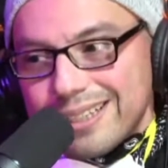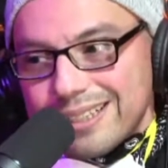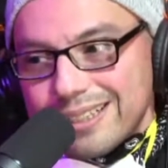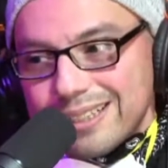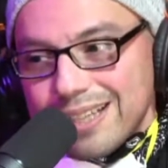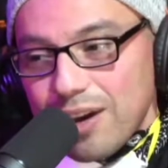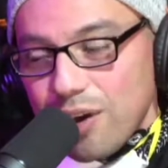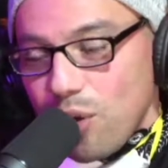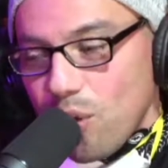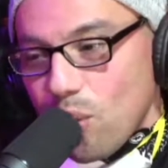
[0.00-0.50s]

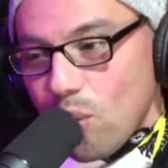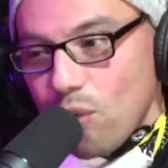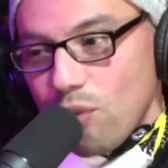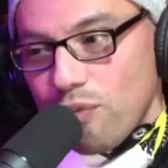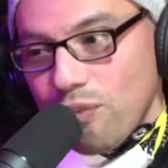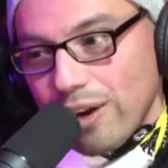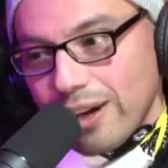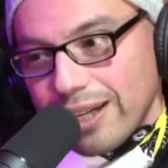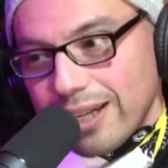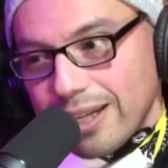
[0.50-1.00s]
That whole
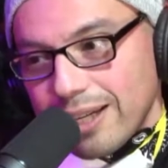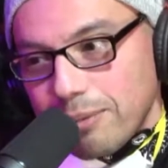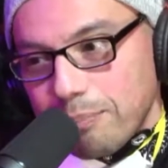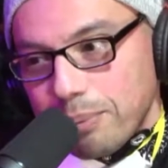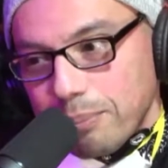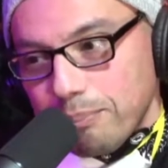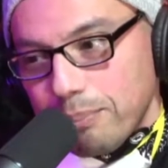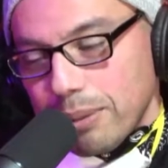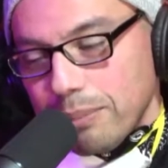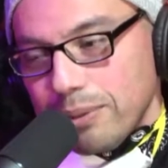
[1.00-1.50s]
fucking
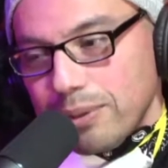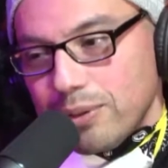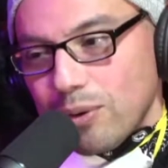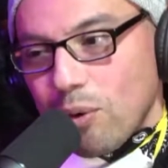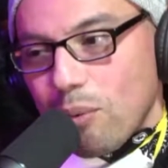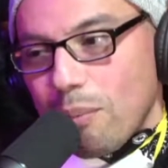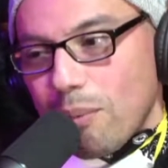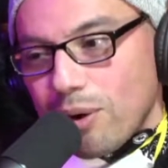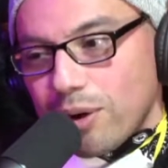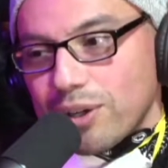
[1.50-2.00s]

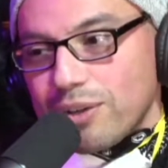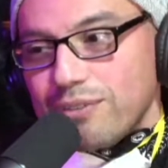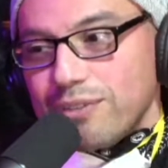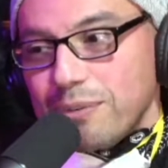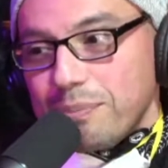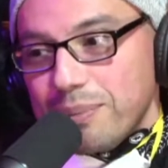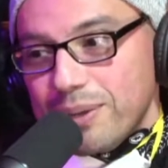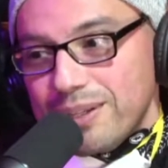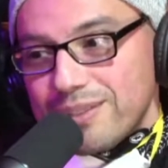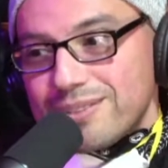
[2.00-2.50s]
biblical mark of the
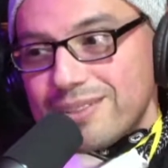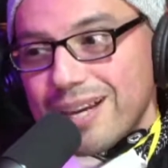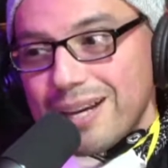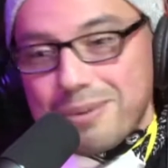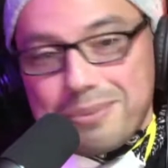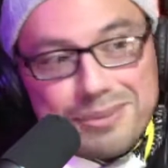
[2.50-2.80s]
beast.